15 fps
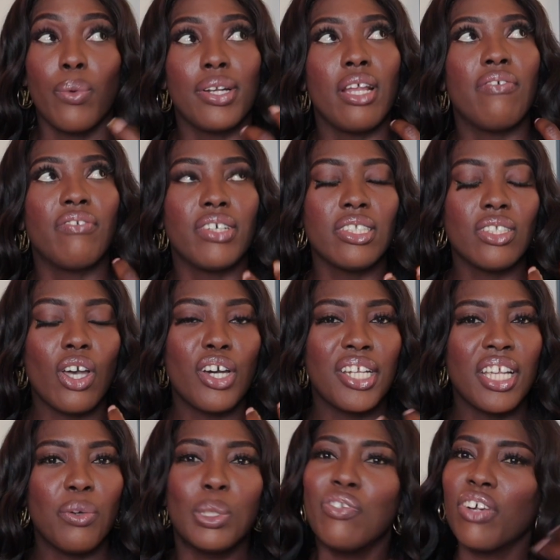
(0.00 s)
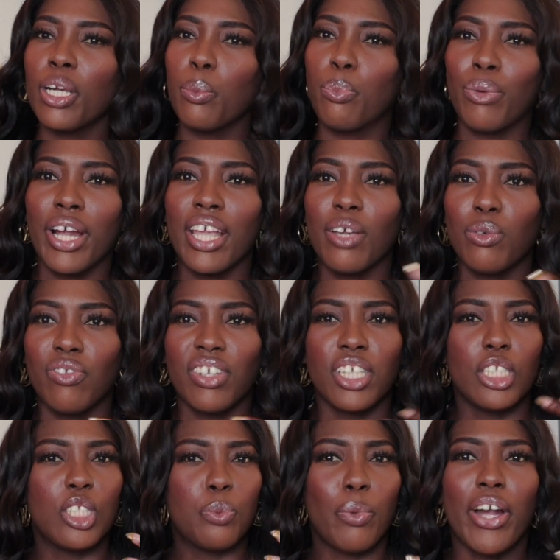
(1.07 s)
When I first got it, it was very bright. It was very
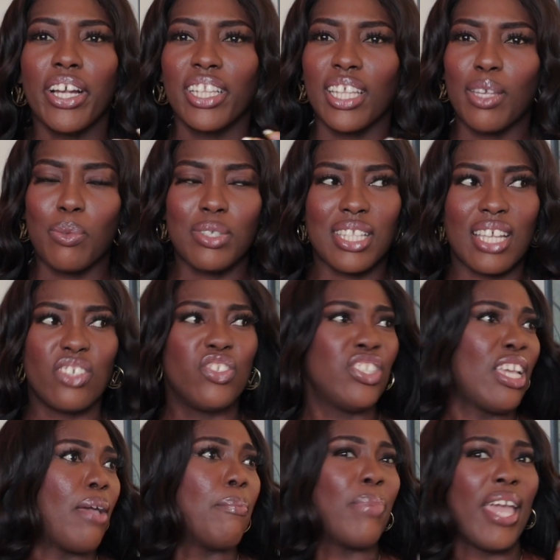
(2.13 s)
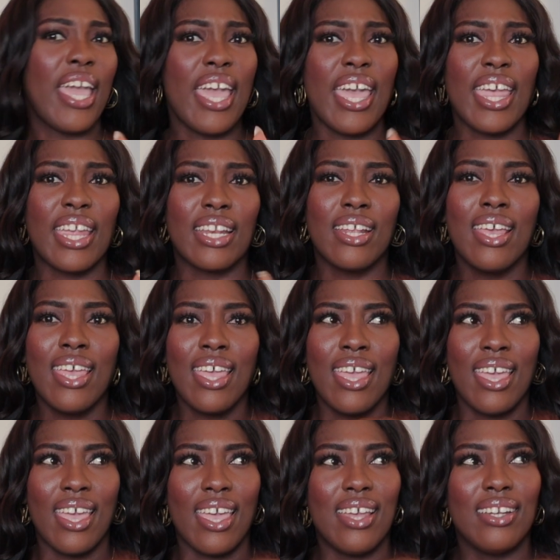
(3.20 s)
sparkly. It was like champagne.
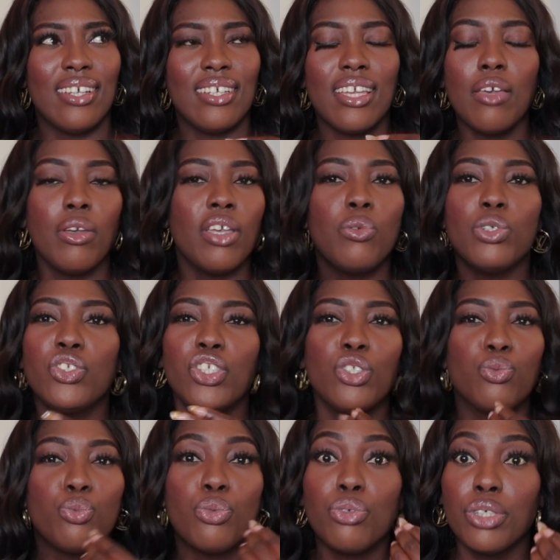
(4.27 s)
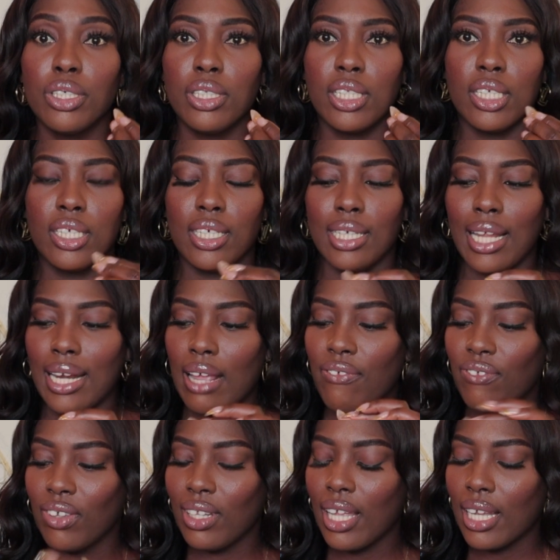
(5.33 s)
And it was just really good. And I
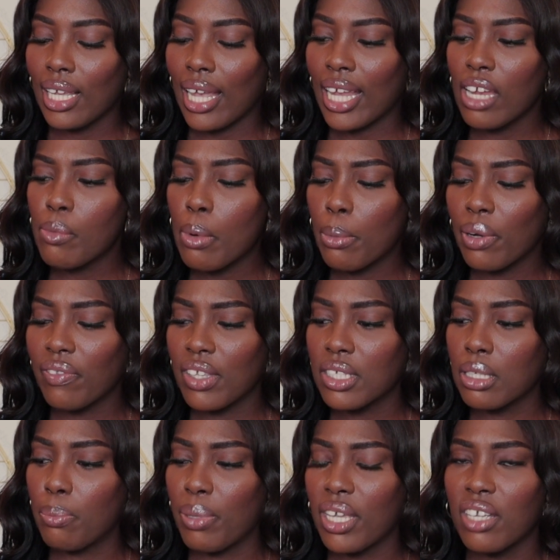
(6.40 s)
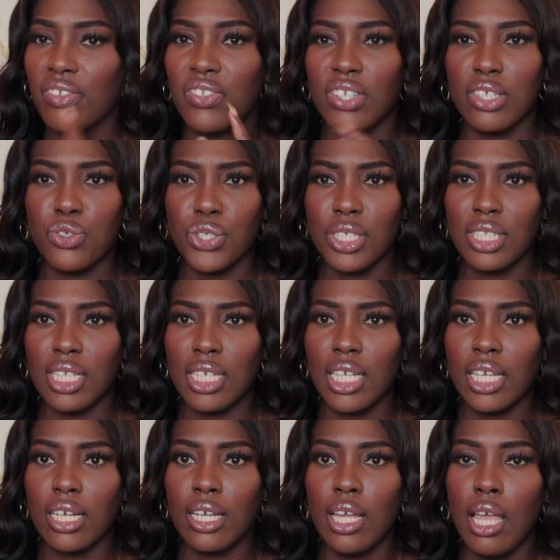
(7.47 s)
feel like, I can't remember if there's a bit of citrus in
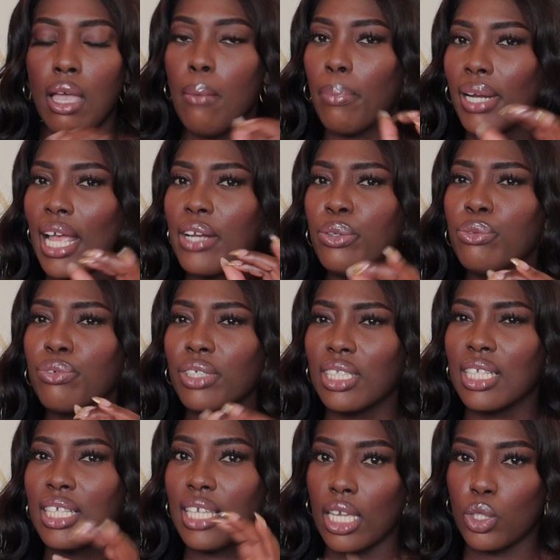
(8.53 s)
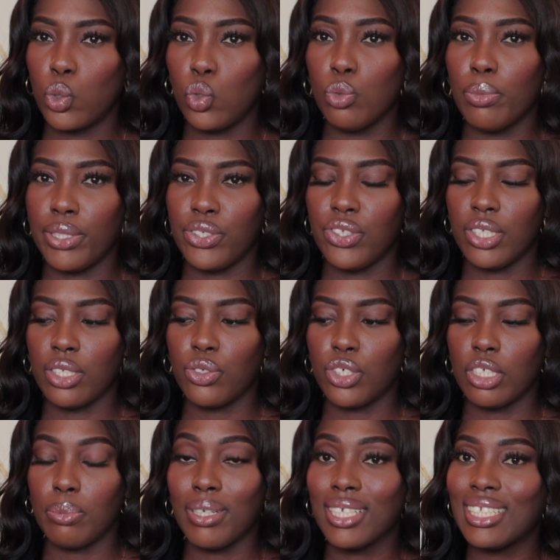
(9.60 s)
here, but I don't really get too much
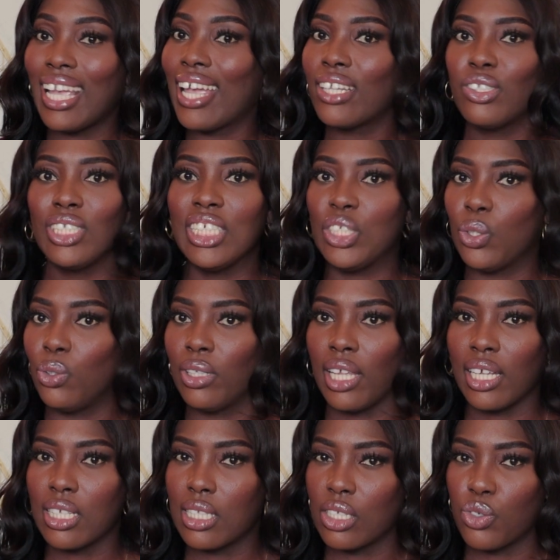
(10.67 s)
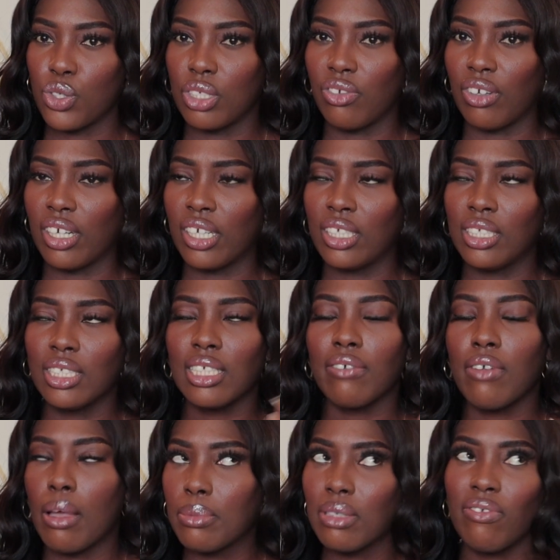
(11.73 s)
citrus because I actually don't like citrus fragrances. I've
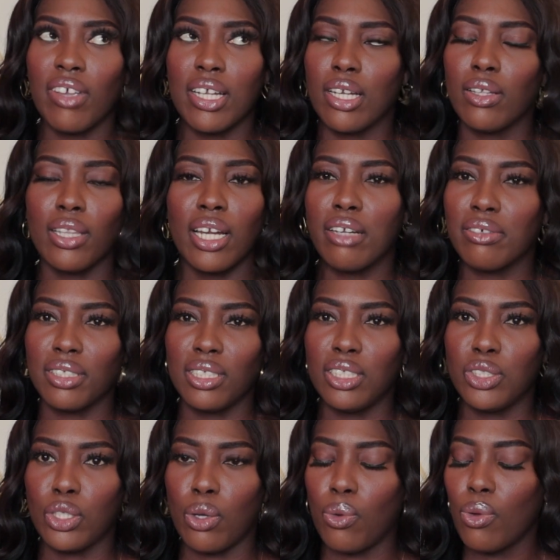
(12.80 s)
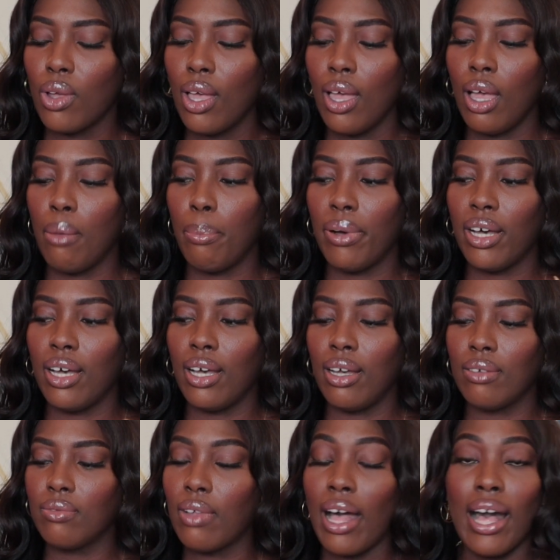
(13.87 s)
come to find out that I really don't.
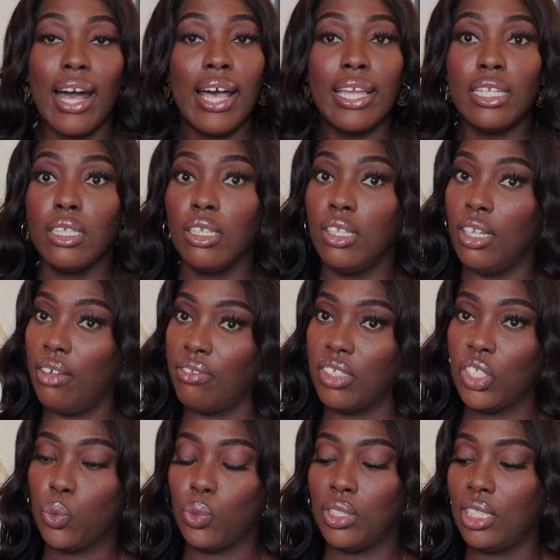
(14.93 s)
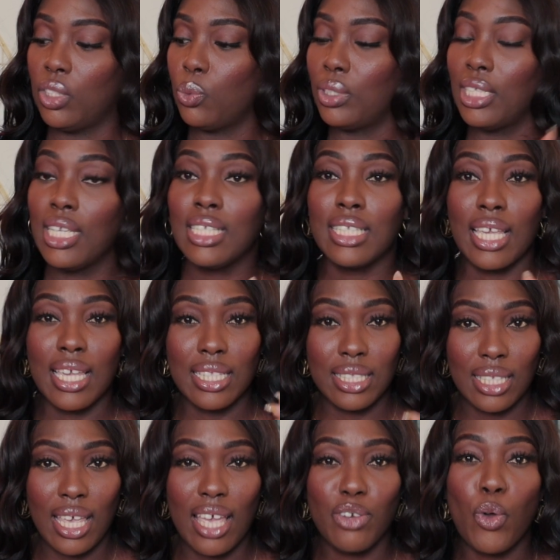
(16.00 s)
But I love this one. This one is a
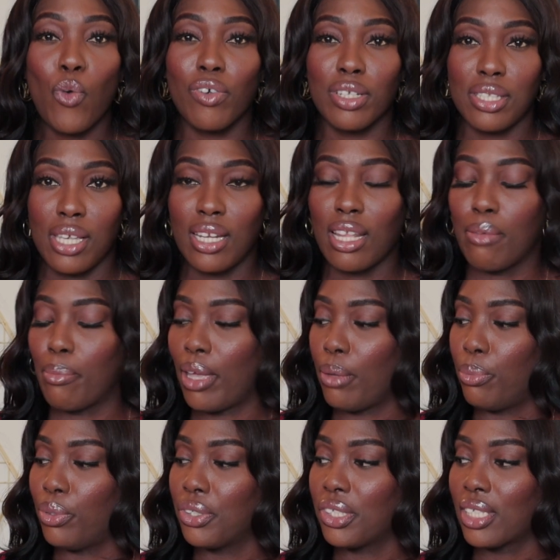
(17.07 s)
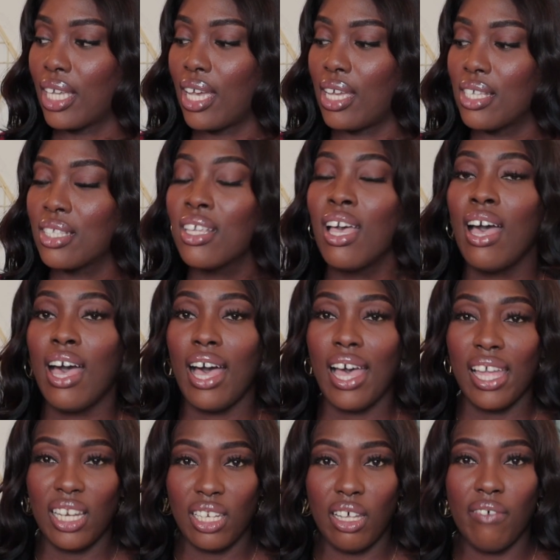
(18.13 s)
10 over 10 in my books, guys.
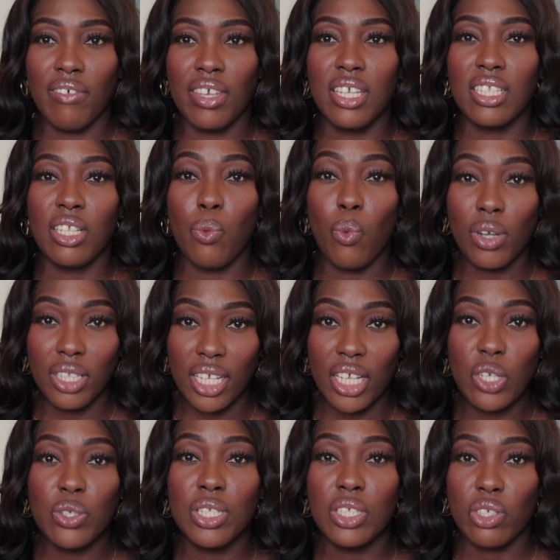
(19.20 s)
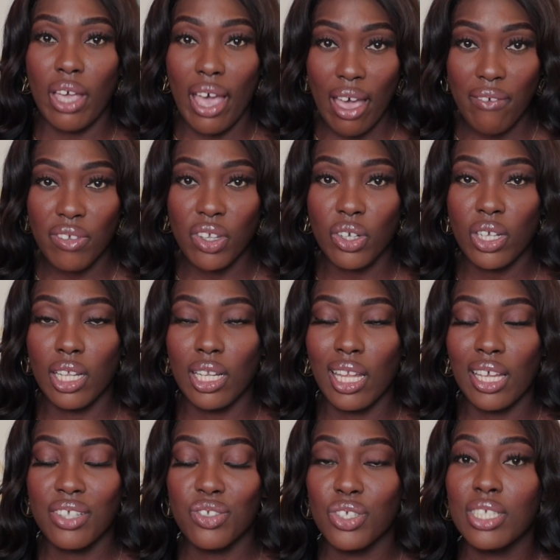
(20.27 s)
I love it. It's the one that you need to have in your
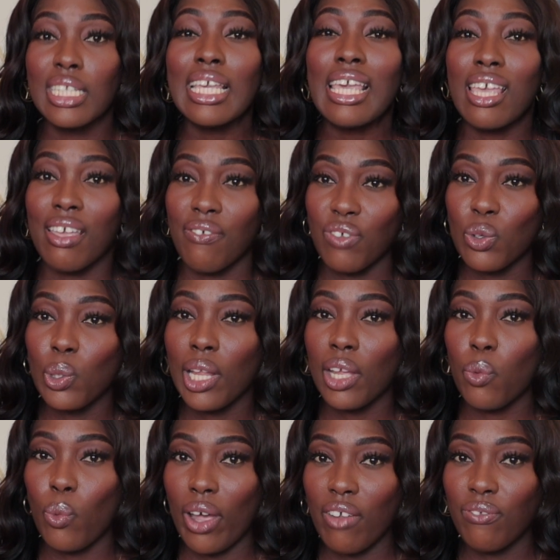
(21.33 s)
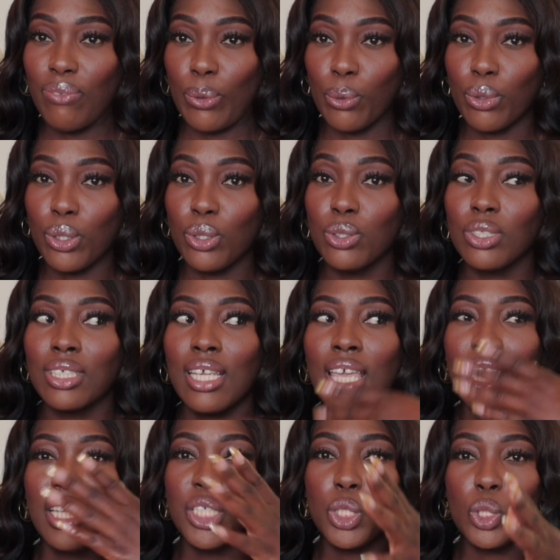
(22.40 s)
collection if you like white florals,
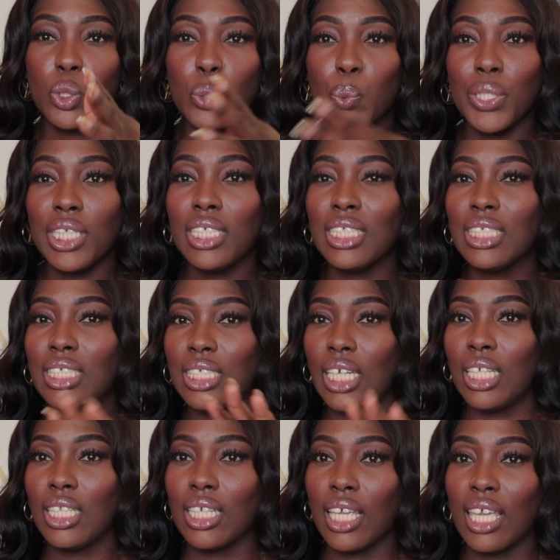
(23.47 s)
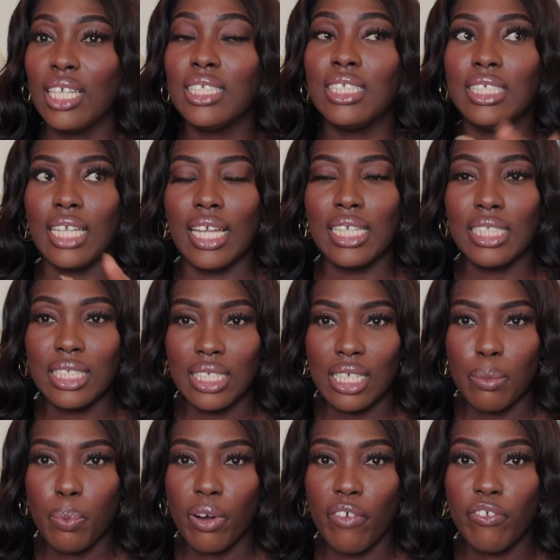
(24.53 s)
sweet, delicate,
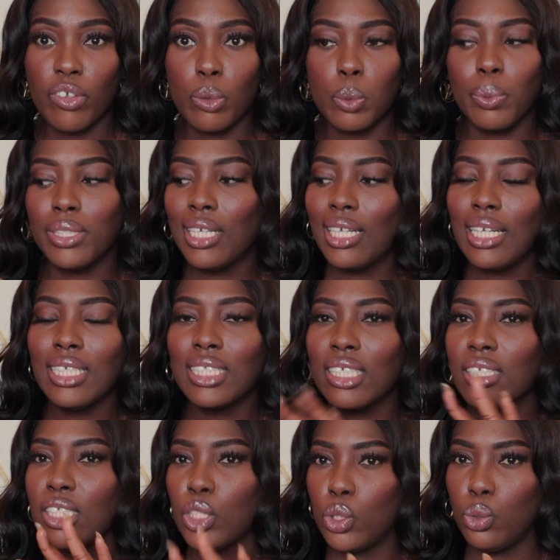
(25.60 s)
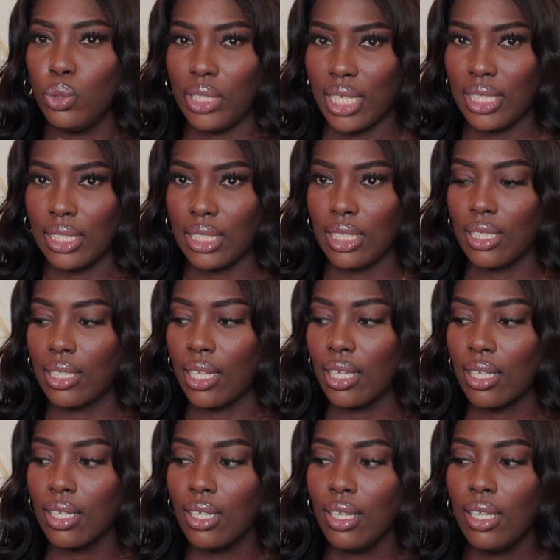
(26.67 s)
dainty perfumes, but not necessarily too dainty.
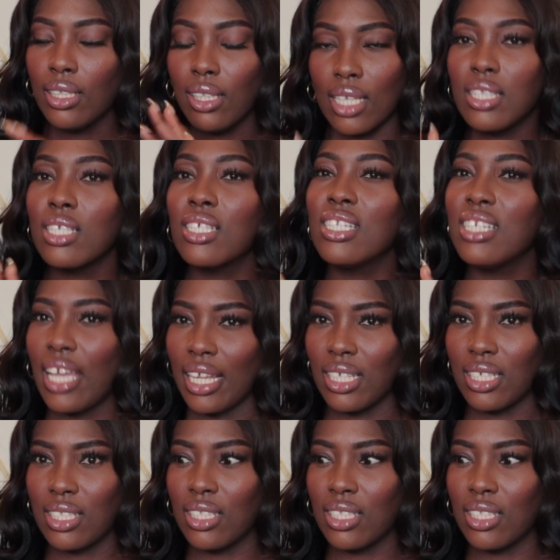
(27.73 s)
Like, This is nice.